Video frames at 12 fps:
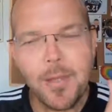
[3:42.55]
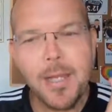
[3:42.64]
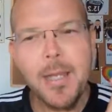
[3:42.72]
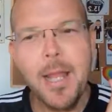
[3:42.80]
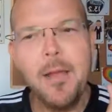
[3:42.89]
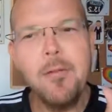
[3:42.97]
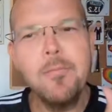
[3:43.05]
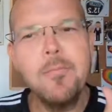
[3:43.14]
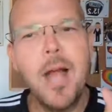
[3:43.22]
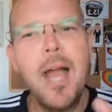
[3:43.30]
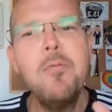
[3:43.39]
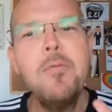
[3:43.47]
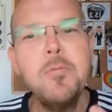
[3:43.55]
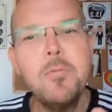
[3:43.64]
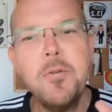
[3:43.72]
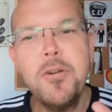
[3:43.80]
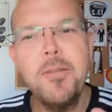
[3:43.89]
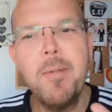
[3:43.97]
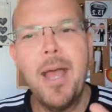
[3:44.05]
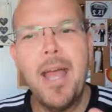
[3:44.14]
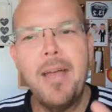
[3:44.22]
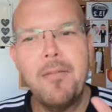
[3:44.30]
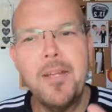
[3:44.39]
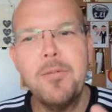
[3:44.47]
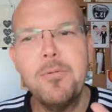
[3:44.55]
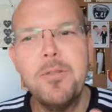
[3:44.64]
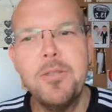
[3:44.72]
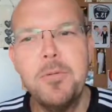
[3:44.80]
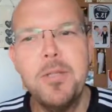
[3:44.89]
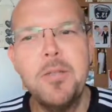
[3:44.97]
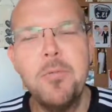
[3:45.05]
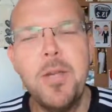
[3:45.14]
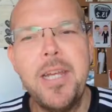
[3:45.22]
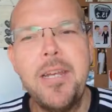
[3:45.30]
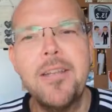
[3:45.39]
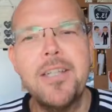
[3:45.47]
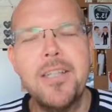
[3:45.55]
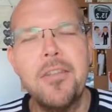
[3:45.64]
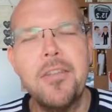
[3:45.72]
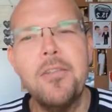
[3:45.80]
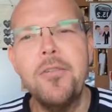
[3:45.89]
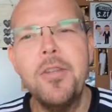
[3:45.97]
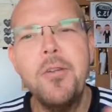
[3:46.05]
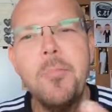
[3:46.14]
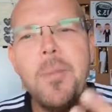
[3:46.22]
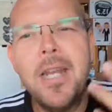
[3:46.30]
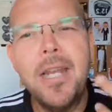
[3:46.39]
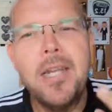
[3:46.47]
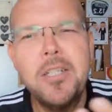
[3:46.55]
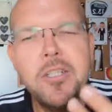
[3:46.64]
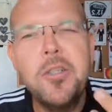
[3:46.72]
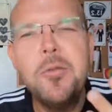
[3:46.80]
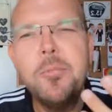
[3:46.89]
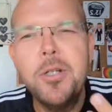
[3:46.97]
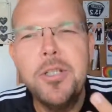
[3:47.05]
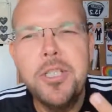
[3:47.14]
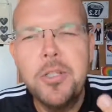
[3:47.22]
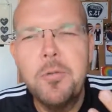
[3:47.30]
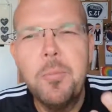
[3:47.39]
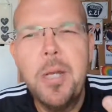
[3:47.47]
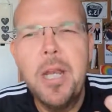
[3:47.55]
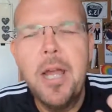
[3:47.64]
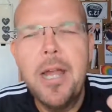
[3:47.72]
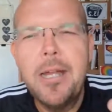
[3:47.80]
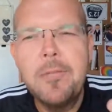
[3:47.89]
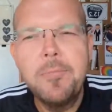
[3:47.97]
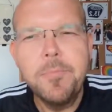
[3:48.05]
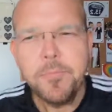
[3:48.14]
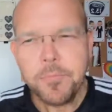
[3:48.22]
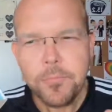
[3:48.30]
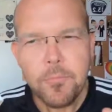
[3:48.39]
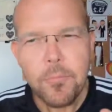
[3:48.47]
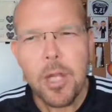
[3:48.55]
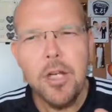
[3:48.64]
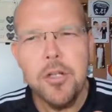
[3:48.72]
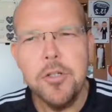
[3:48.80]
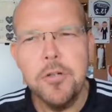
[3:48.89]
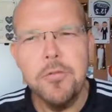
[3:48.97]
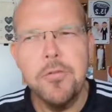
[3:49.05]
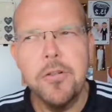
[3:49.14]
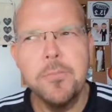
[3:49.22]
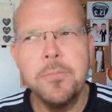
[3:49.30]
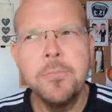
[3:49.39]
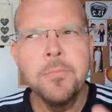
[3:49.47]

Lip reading: Now, I was worried about having the ones with sweetener because I thought there would be like too much. It would be like a truffle.